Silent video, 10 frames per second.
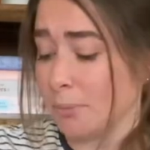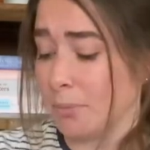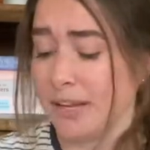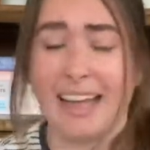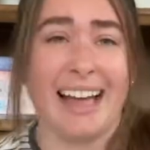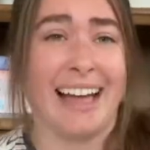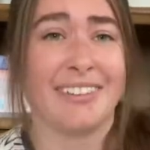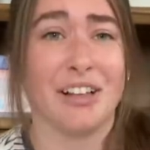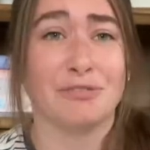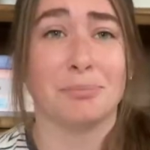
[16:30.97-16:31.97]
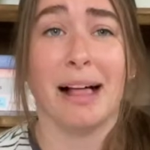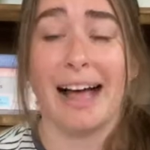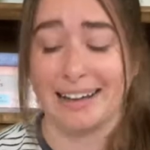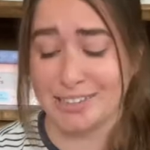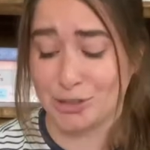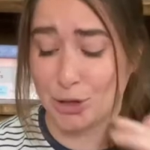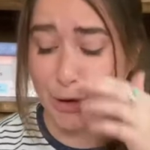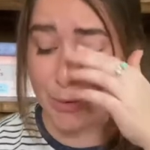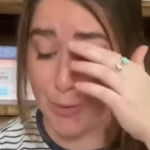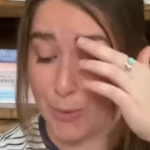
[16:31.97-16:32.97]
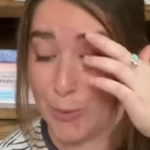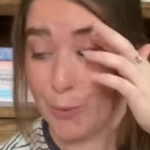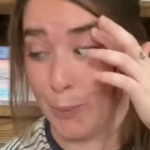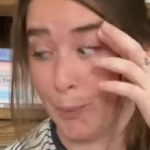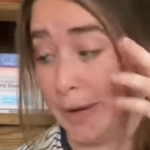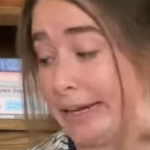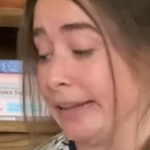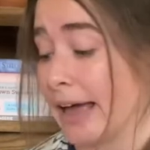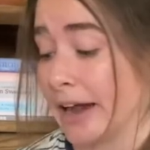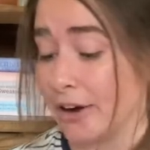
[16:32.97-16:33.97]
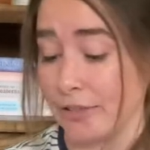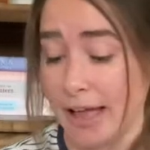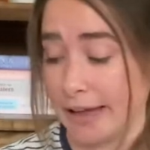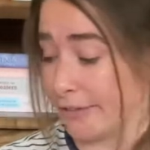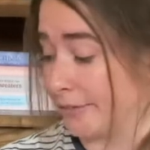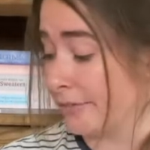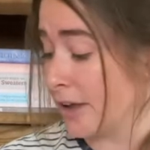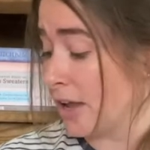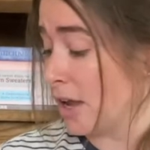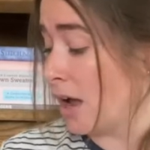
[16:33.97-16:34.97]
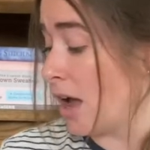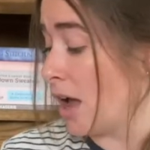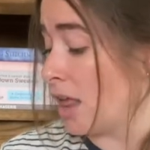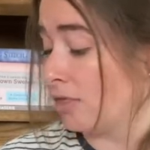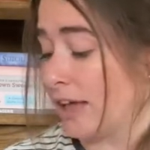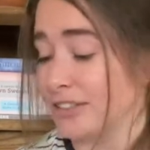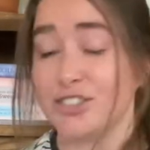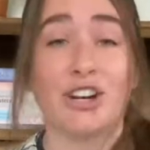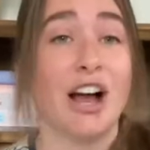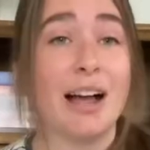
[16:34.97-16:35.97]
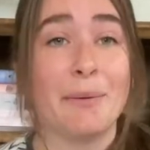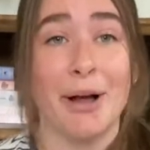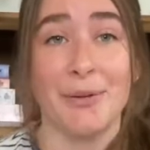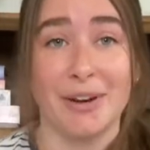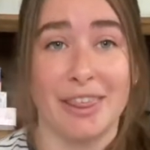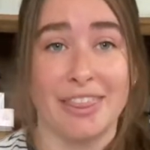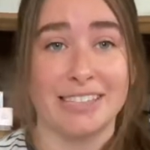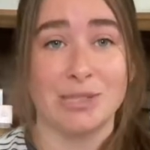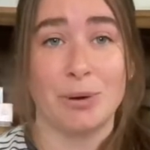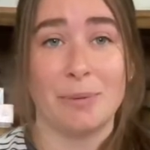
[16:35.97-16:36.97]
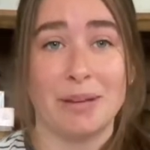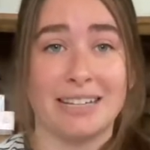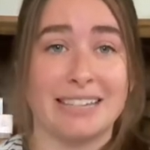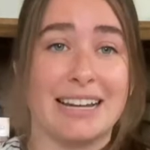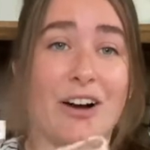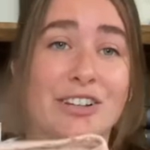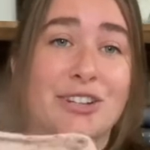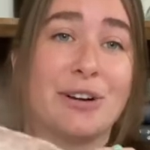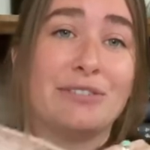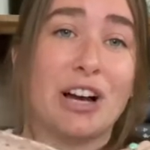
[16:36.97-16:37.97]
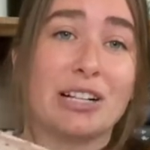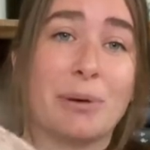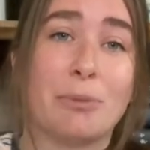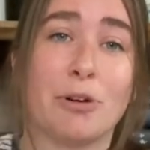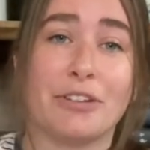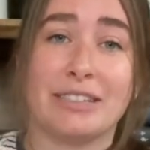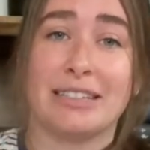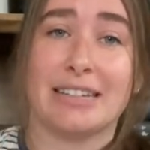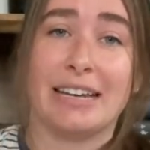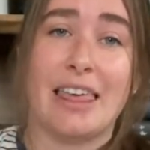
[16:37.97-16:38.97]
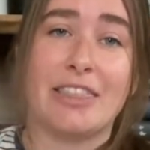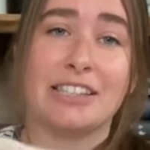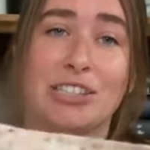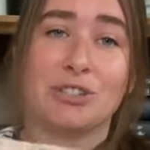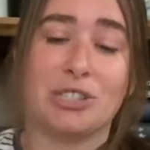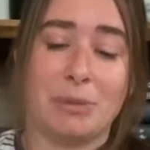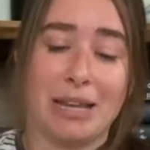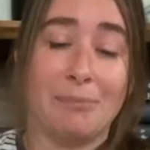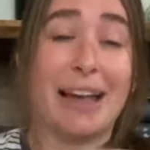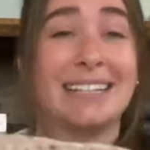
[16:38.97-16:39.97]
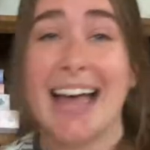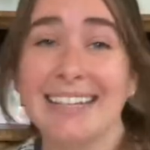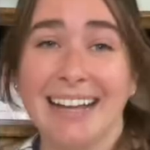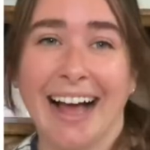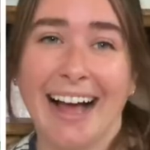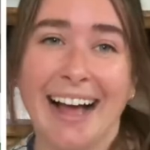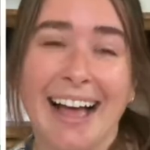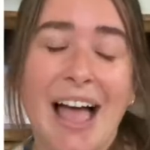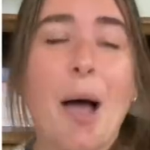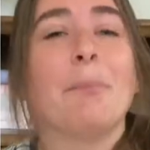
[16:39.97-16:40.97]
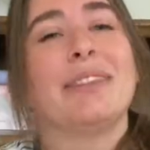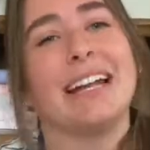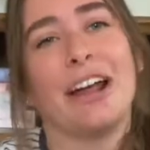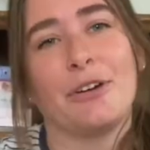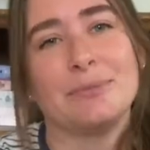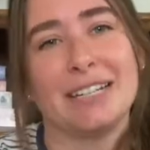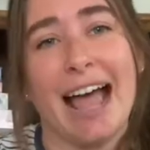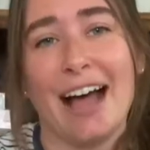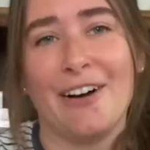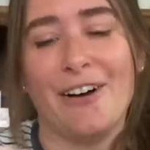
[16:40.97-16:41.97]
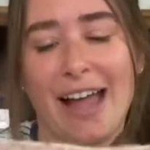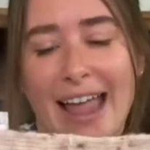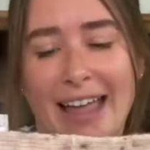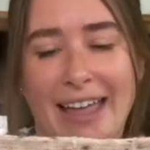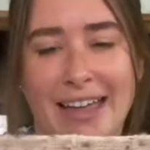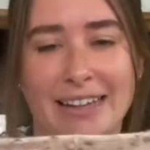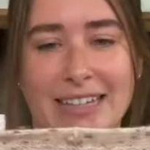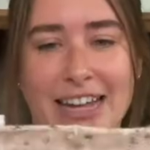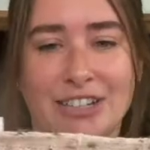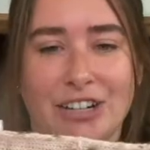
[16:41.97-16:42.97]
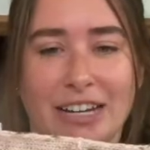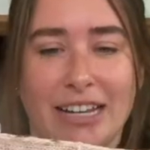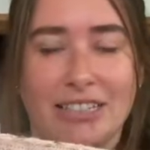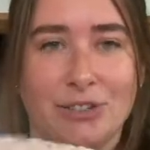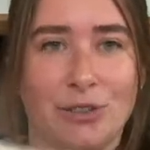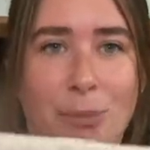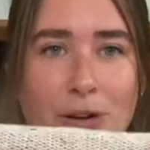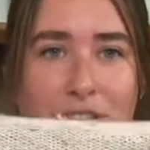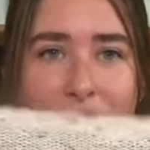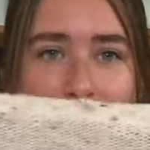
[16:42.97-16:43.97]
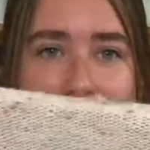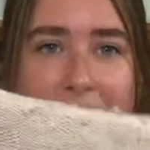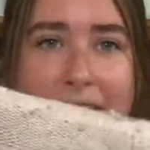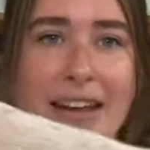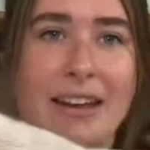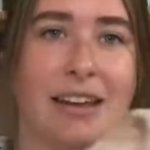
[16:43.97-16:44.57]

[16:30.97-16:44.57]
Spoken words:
But yeah, I love black, so we need that in our life. Let's talk about this one, because I also have talked about it more recently. This used to be my Tenya, but then I ripped it out and I turned it into the Posy cardigan.